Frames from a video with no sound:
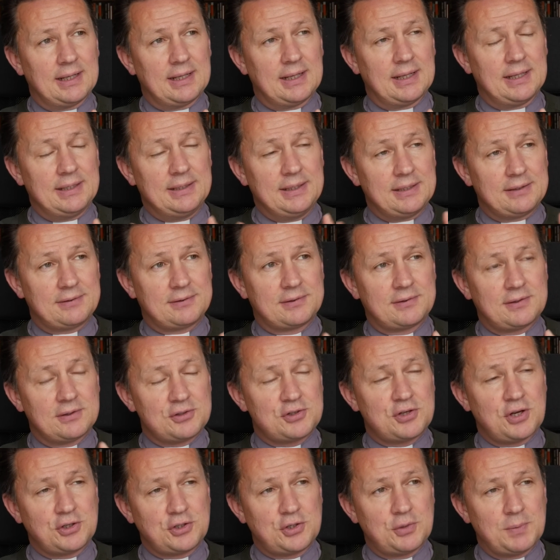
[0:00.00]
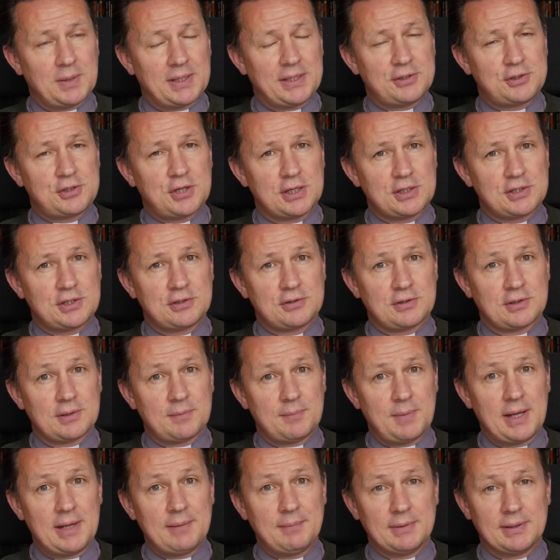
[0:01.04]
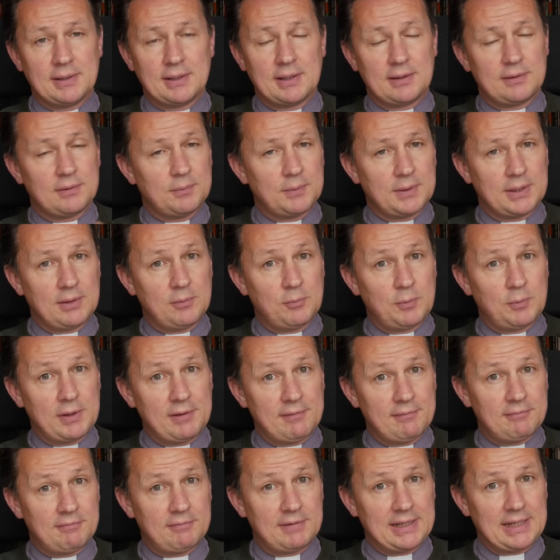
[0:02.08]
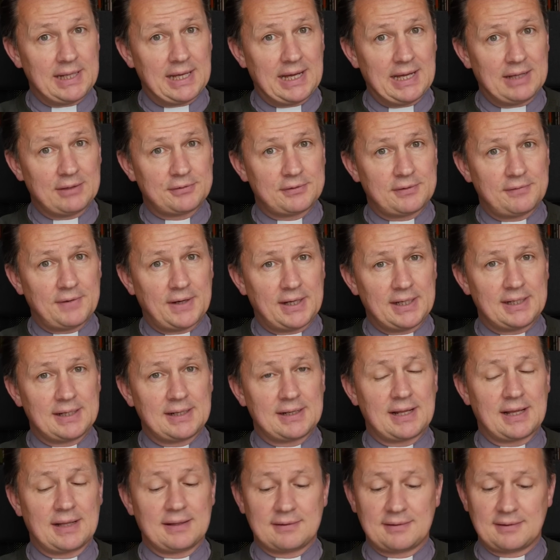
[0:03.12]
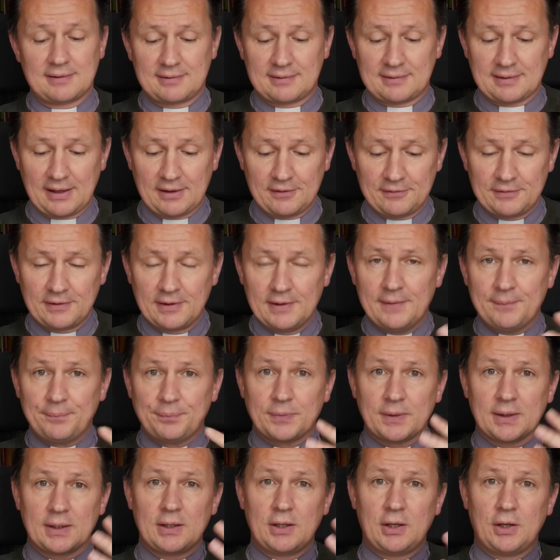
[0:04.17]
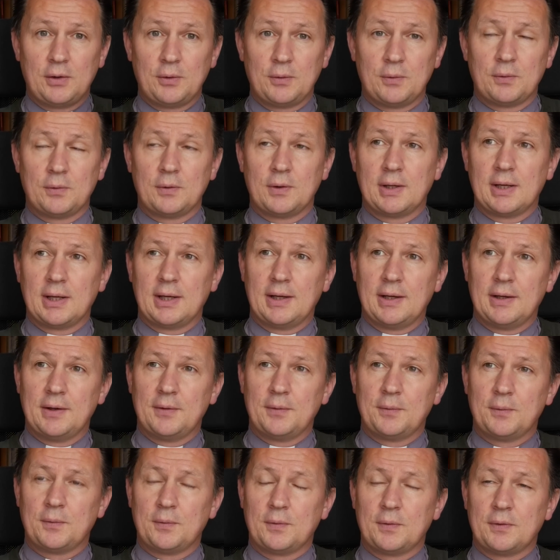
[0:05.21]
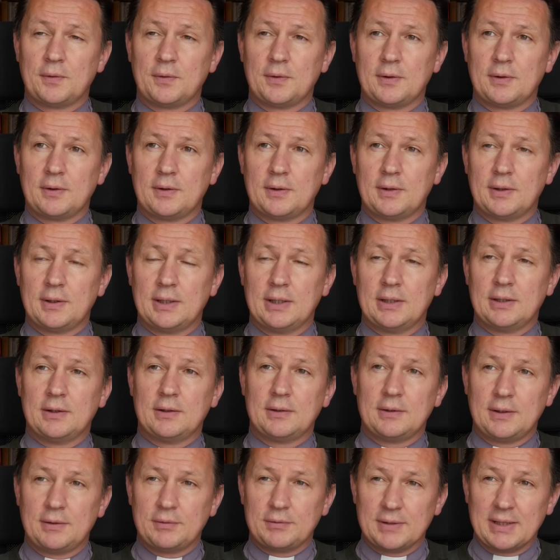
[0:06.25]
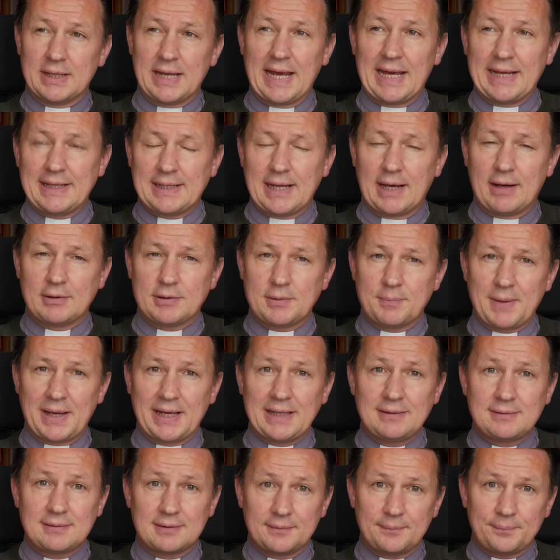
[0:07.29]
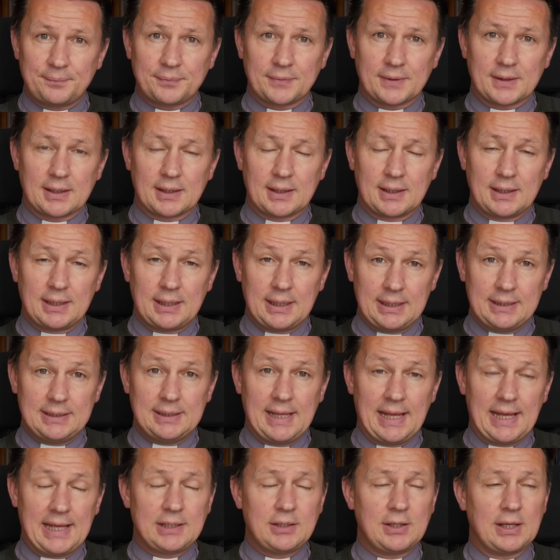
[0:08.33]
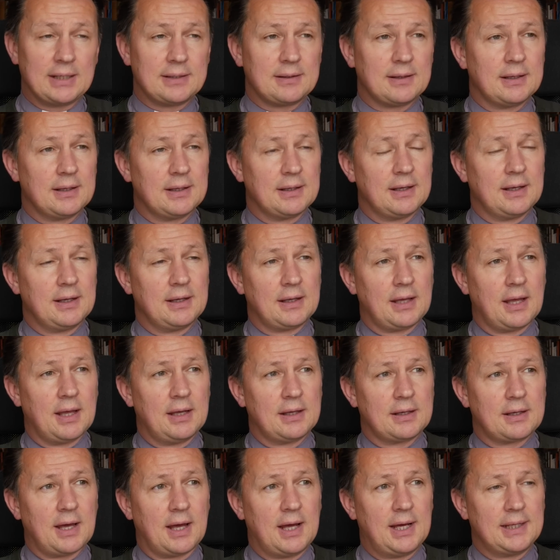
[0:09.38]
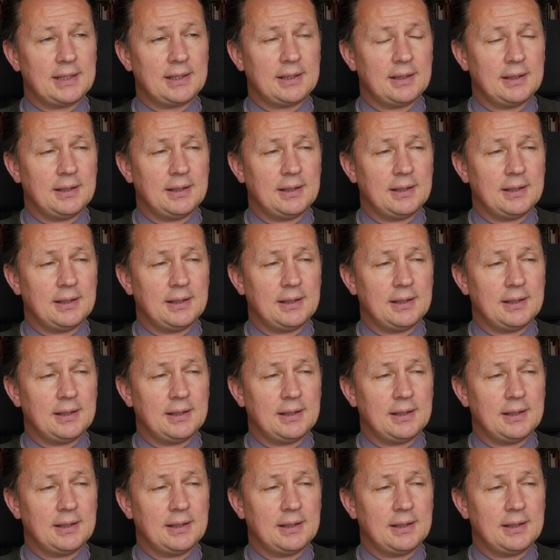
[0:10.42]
this shows you where the church is at the moment, that we really a house divided against itself. You know, there's an 8-hour debate. In there, you had a guy